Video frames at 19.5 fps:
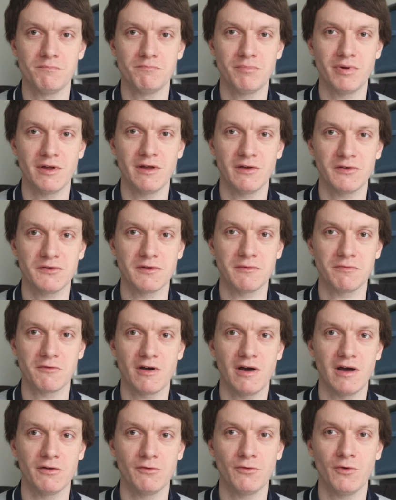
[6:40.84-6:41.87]
person of
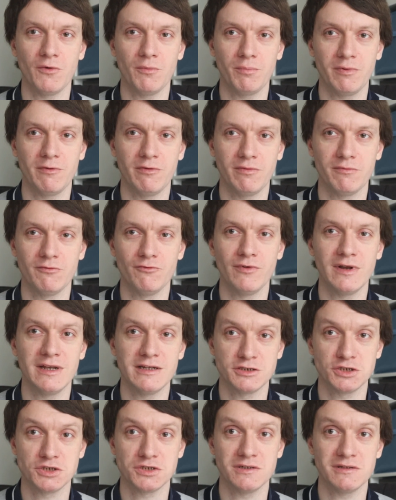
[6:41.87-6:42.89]
colour or
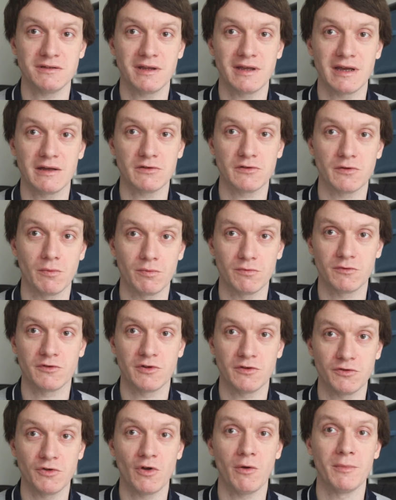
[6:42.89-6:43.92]
religion gets
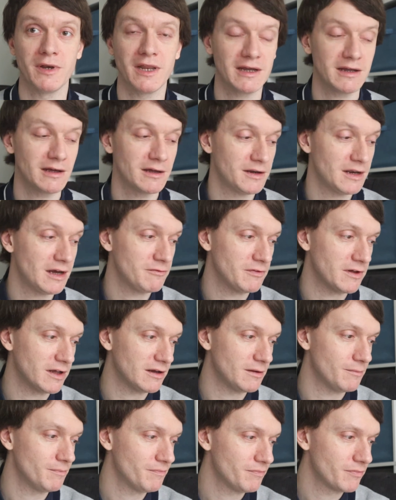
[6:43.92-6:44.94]
to dominate another.